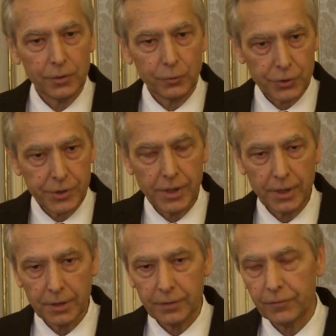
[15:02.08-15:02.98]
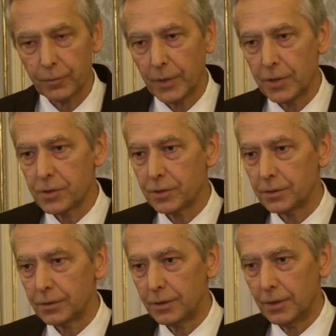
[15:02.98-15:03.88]
to share
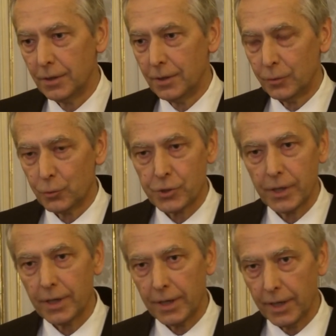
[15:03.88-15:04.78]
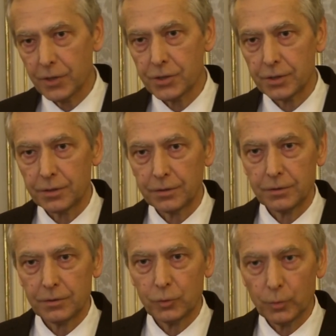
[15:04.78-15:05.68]
information, to share action,
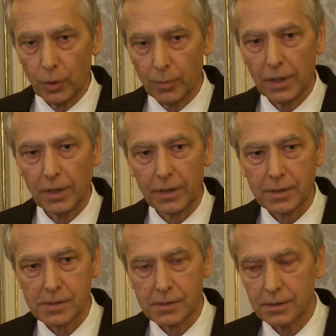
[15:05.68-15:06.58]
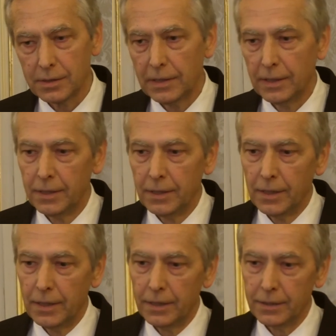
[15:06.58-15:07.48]
to mobilize,
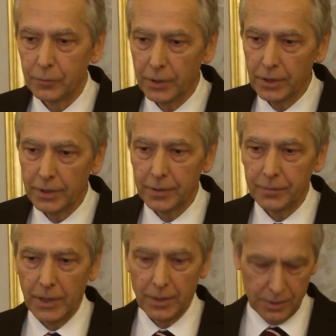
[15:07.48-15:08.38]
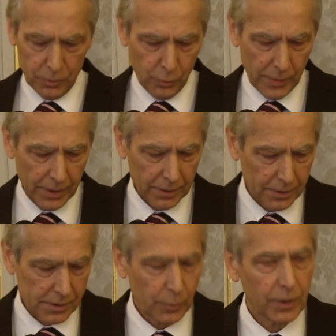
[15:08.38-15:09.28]
and really to make
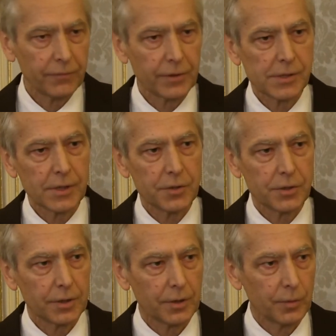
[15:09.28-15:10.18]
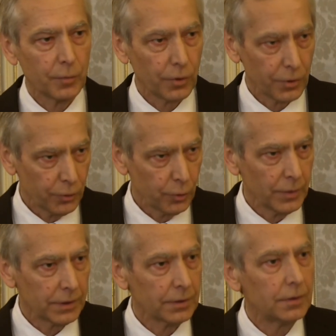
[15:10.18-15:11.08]
this 21st century more
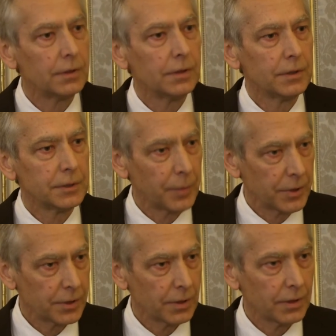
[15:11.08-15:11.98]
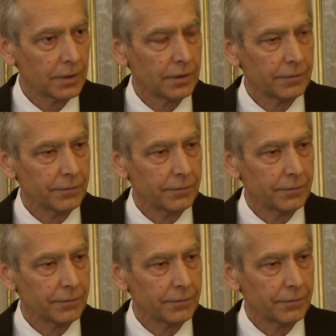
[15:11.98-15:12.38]
human, especially